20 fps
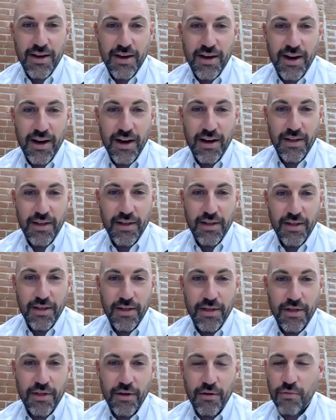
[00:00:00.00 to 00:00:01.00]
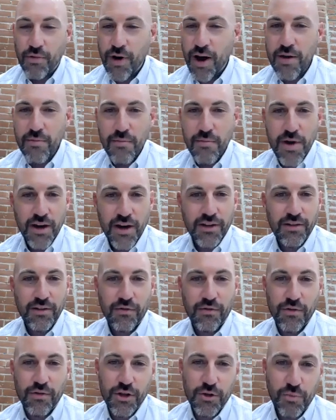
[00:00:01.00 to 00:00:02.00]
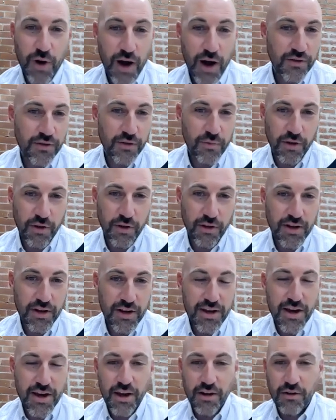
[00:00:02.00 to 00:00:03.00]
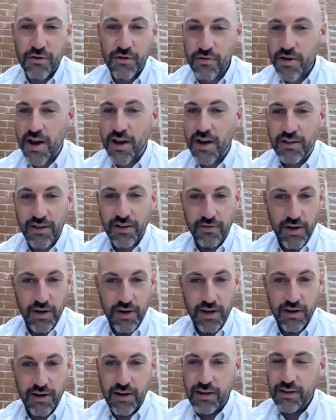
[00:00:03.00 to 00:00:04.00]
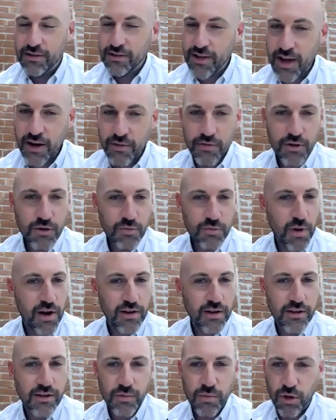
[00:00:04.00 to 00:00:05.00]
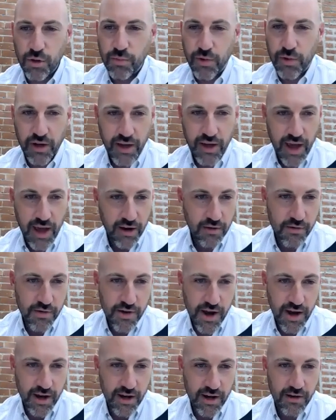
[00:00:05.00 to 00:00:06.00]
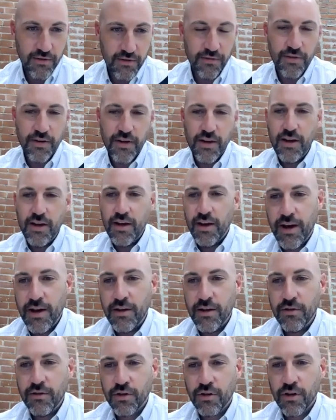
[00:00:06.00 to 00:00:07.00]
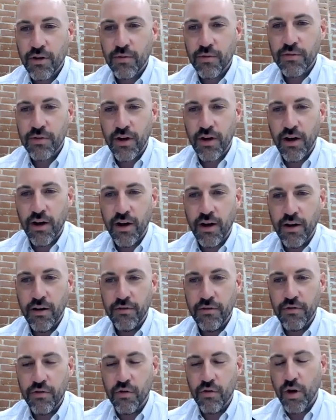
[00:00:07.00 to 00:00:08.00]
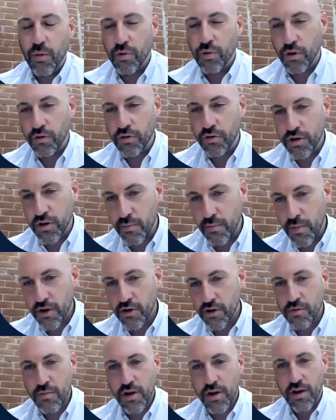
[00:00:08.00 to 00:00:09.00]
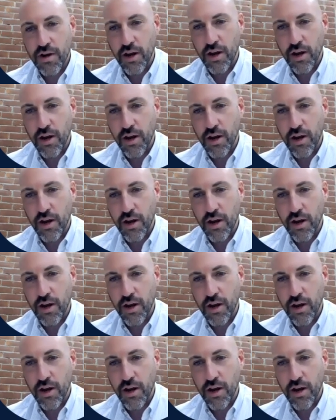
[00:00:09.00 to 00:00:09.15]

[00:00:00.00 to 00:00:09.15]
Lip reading: the right mix of responsibility and creativity. Stay responsible, but get creative in terms of your approach to measurement